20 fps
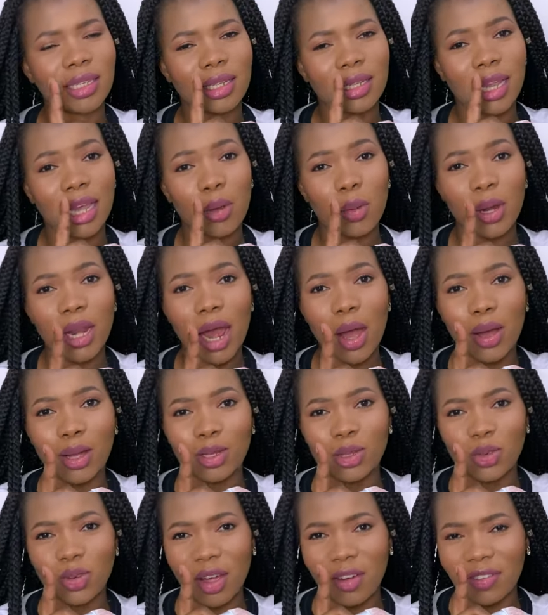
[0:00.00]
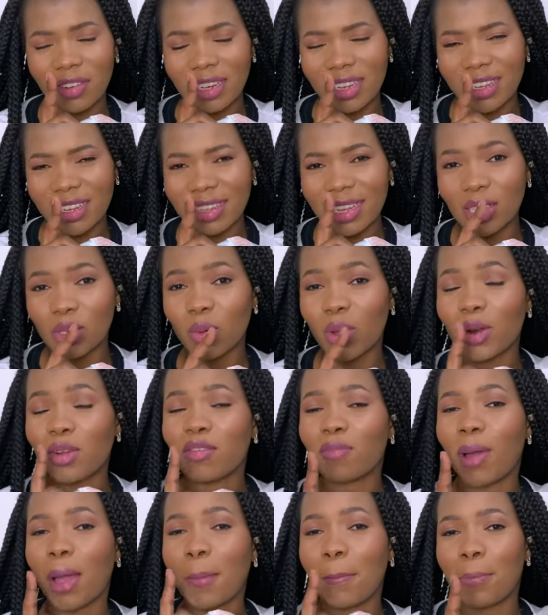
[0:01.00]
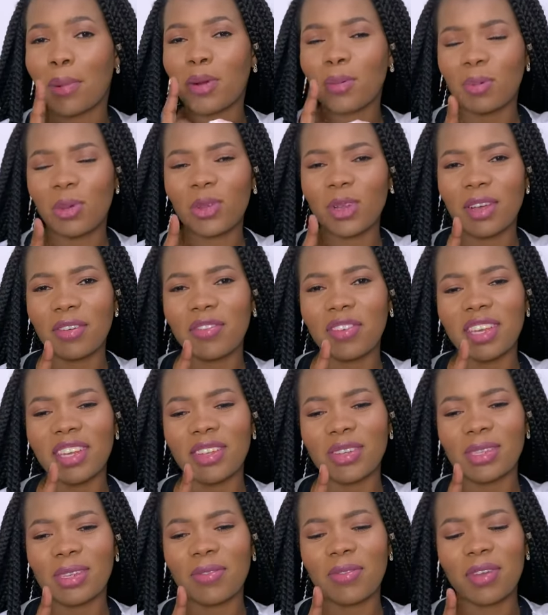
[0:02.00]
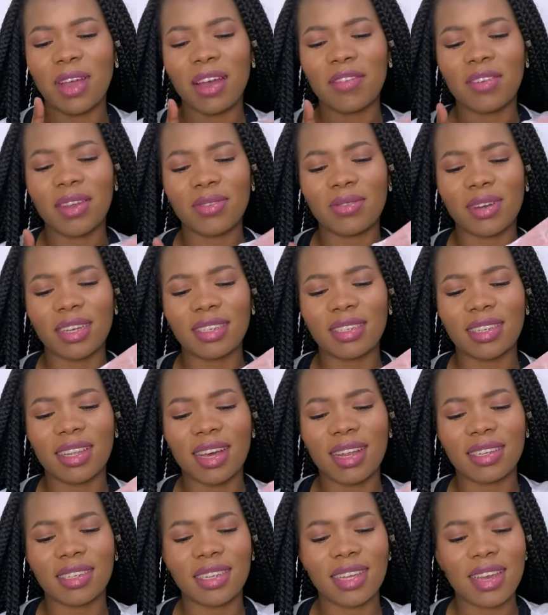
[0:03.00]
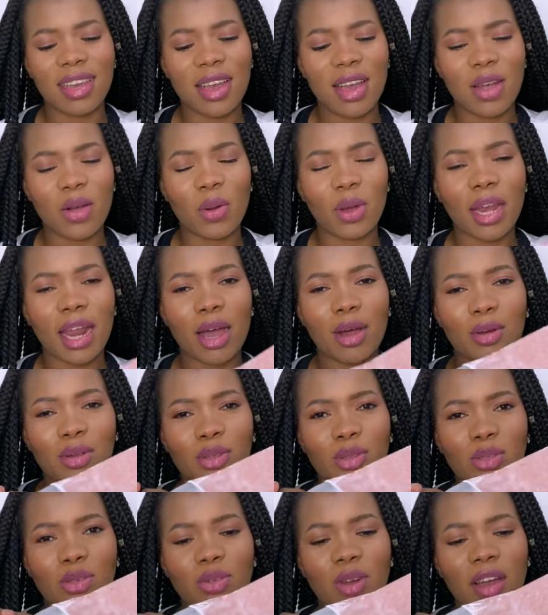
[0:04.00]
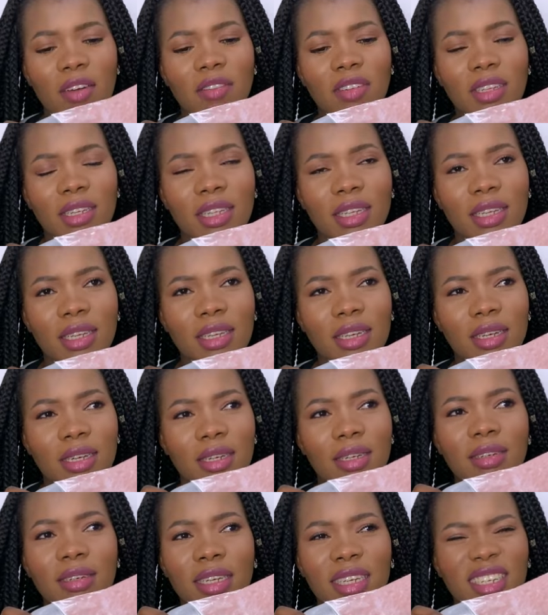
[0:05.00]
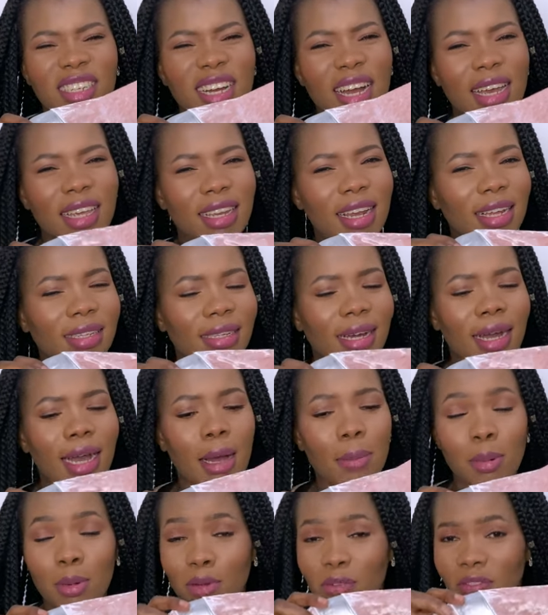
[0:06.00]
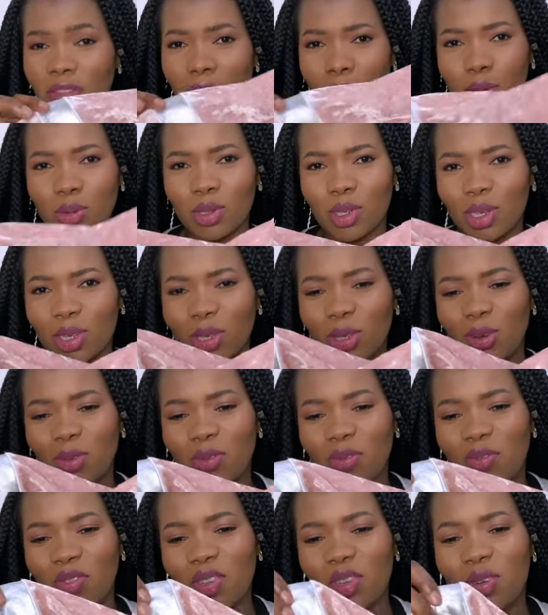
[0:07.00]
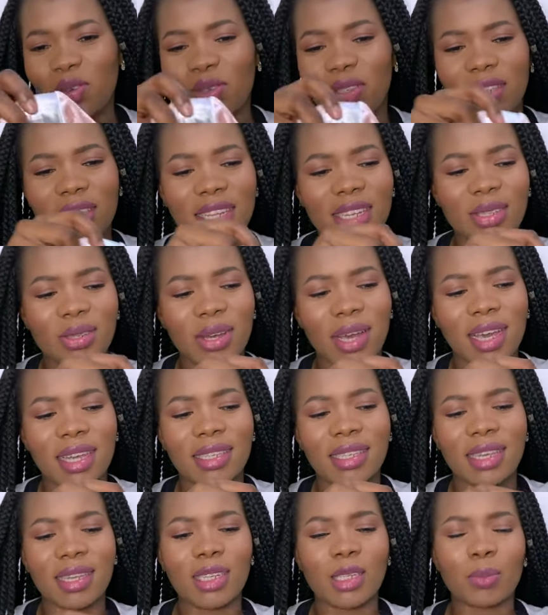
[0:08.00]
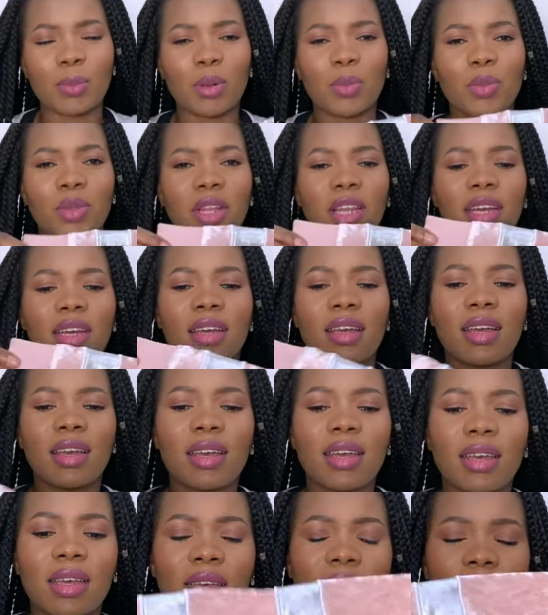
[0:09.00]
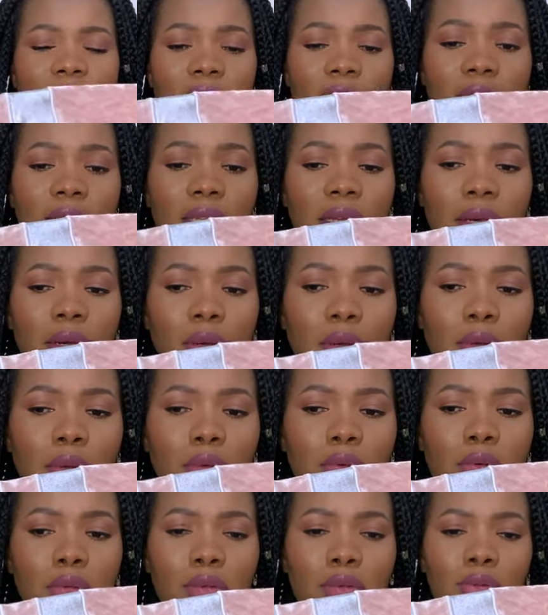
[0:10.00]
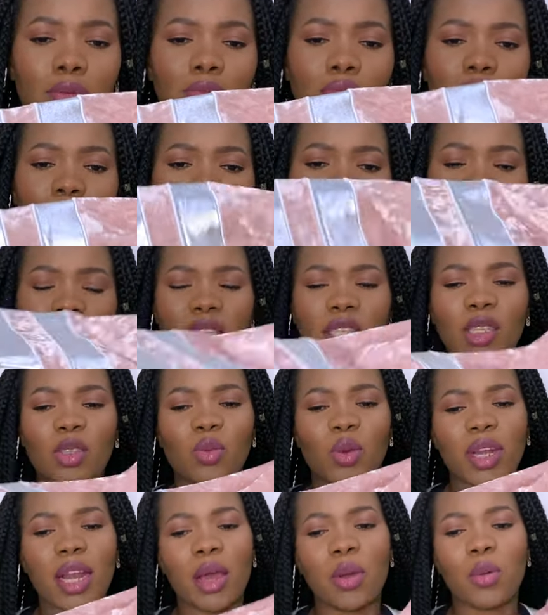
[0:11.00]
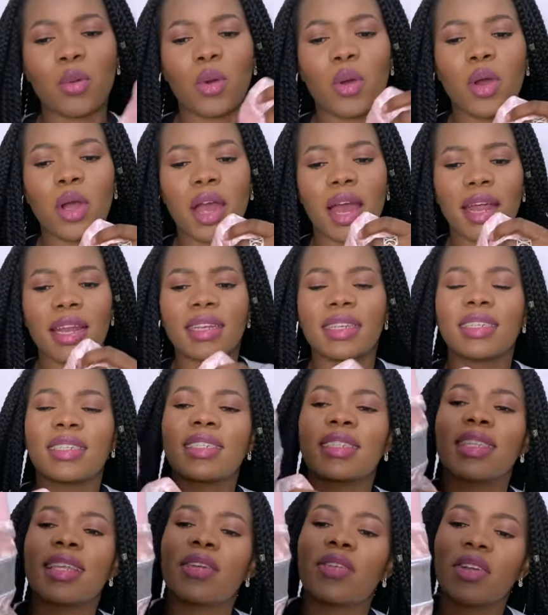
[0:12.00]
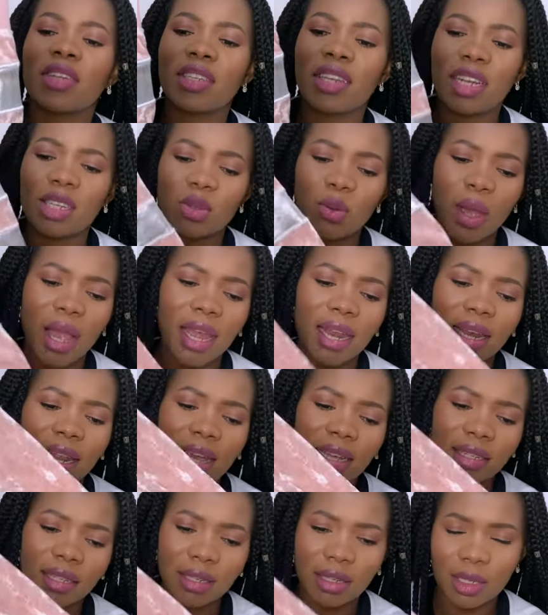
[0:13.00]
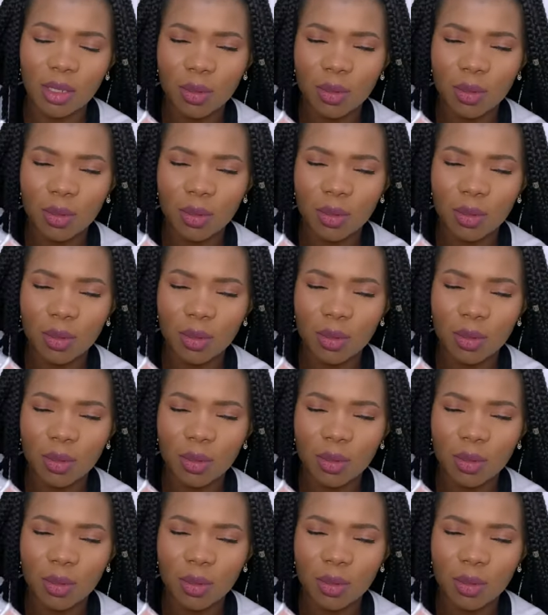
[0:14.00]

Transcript: like when I was traveling. That's one of my popular videos, if you haven't watched that. When I was traveling, it has a couple of thousands of views, that's why I say it's popular. So this is what I wore, and the reason as why I liked it is